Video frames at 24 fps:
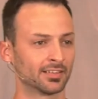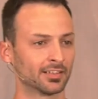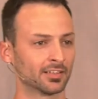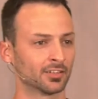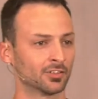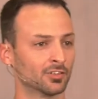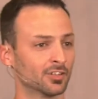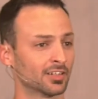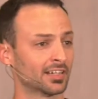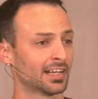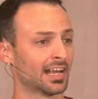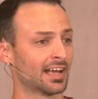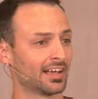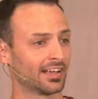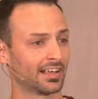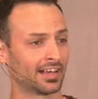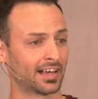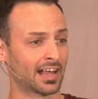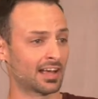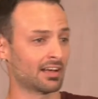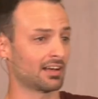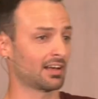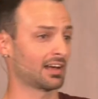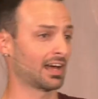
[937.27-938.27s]
Look, and
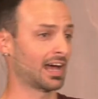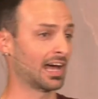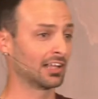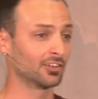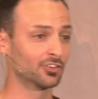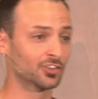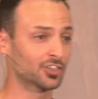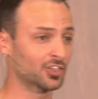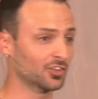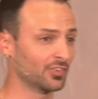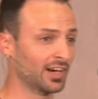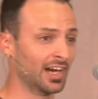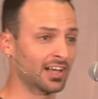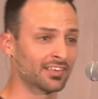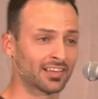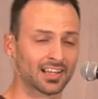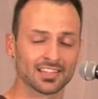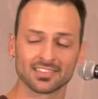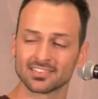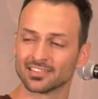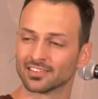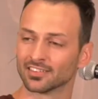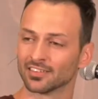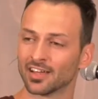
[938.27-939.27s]
I look around and I
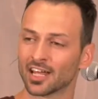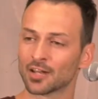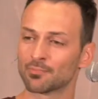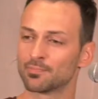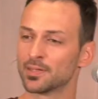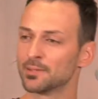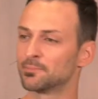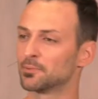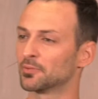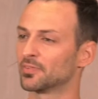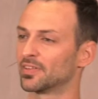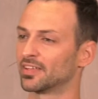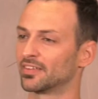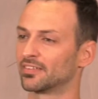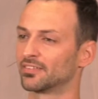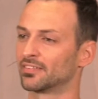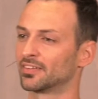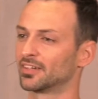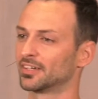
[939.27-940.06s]
see a lot of people that